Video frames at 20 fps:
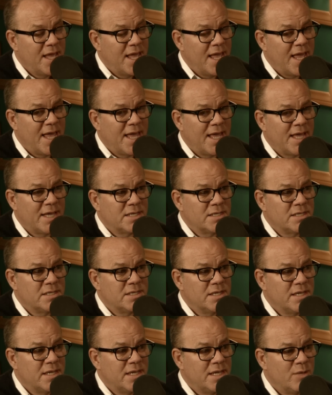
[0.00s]

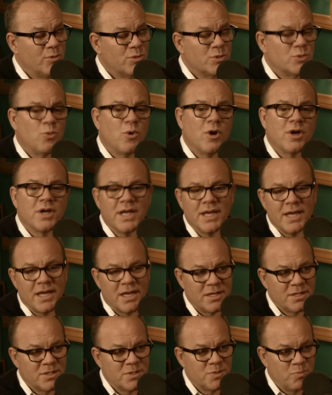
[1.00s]
and he was working
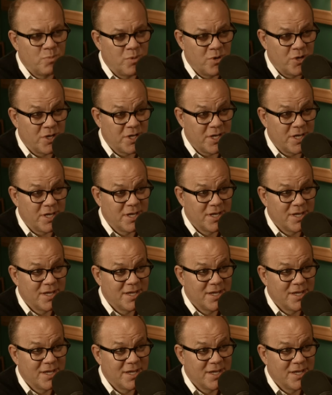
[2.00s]
on his book.